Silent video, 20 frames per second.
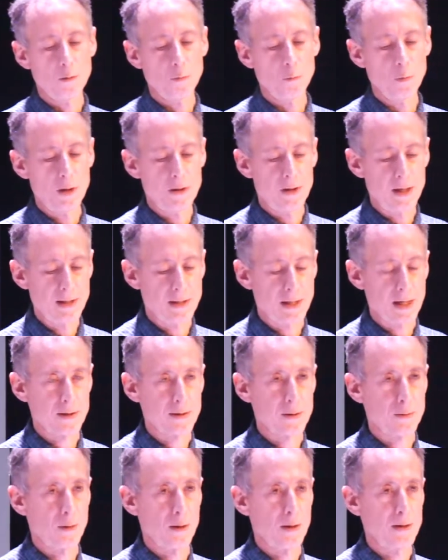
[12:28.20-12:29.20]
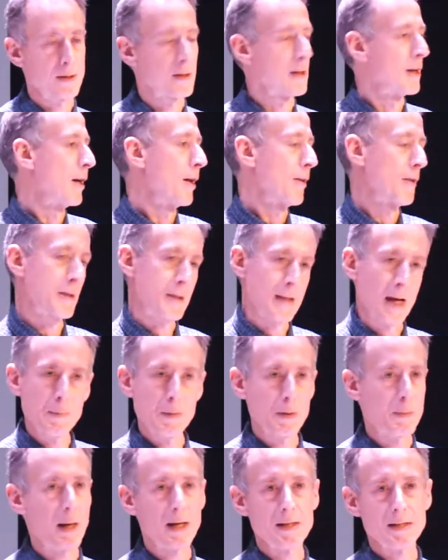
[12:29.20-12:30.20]
with these death squads. The same
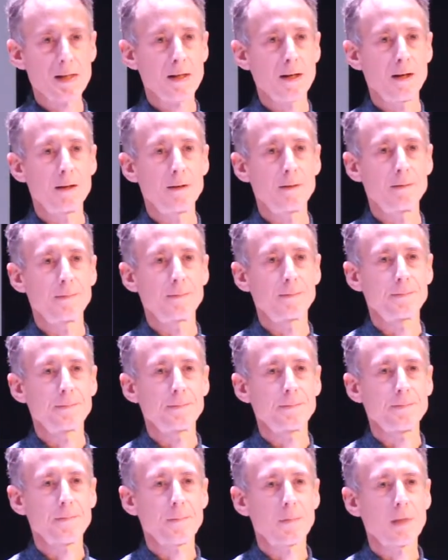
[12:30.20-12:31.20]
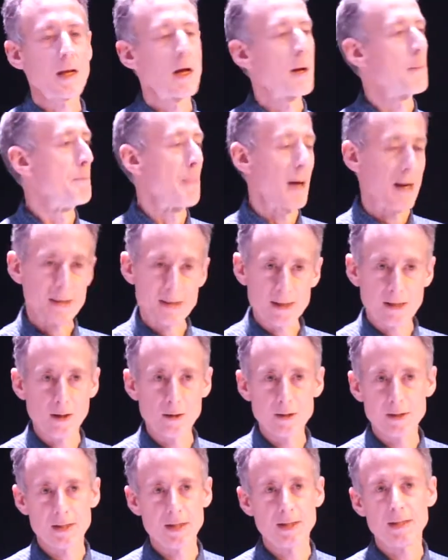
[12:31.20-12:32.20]
with Mexico. Mexico
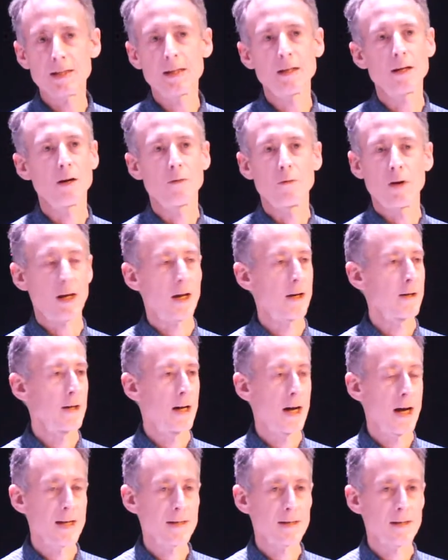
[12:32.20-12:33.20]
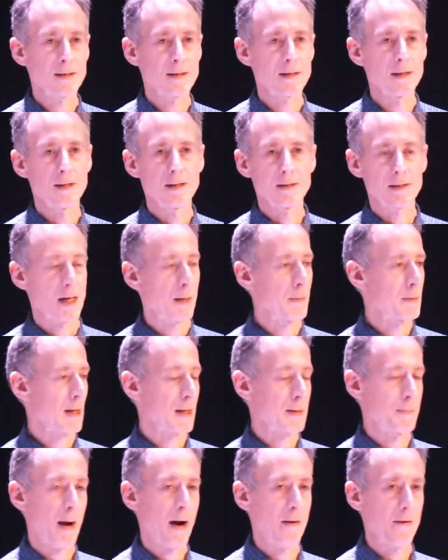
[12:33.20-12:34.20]
City recognizes
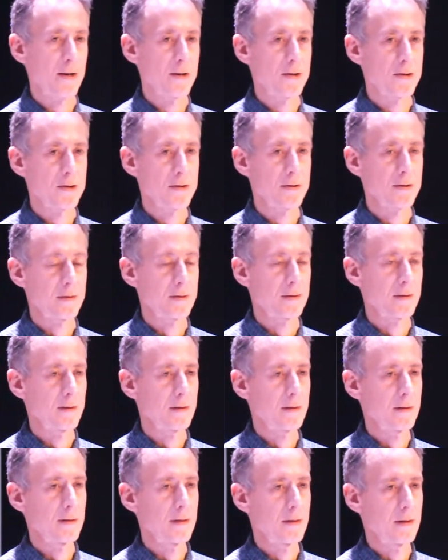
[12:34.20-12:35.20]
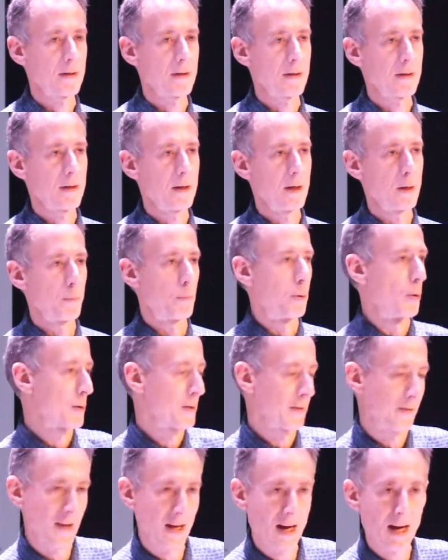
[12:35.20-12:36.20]
same-sex marriage. Puerto
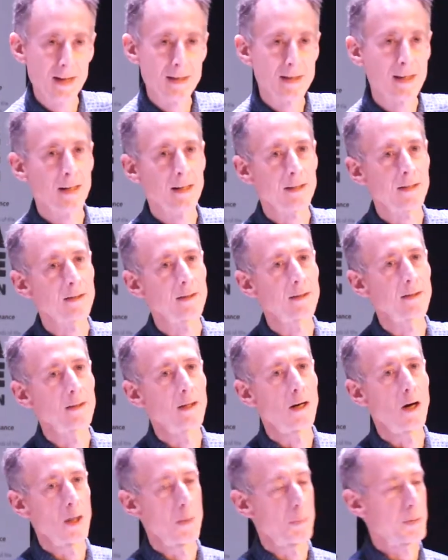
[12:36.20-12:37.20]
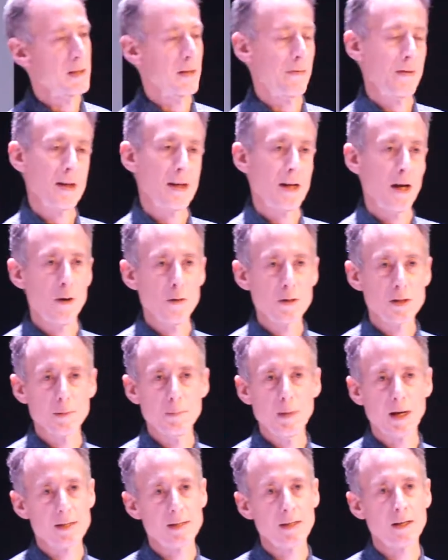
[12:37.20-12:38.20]
Vallarta, on the Pacific coast of
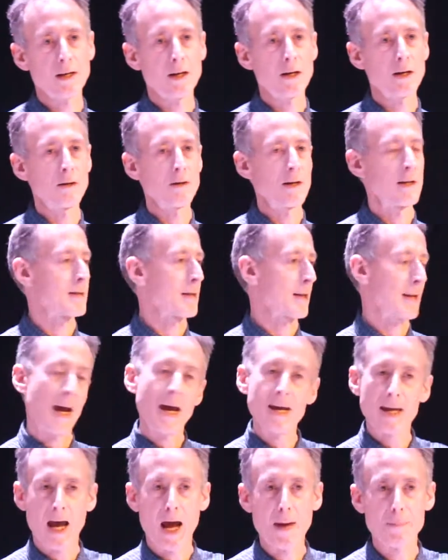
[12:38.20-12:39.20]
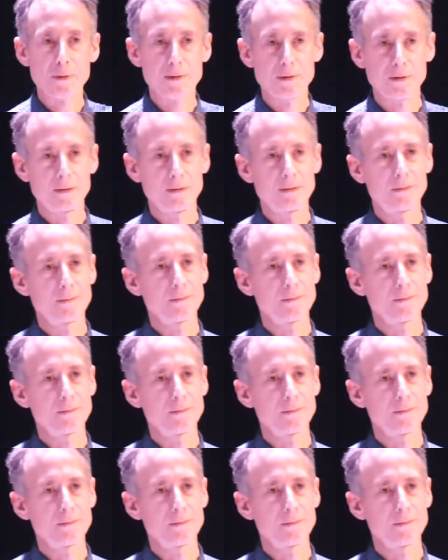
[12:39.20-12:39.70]
Mexico, is a gay capital.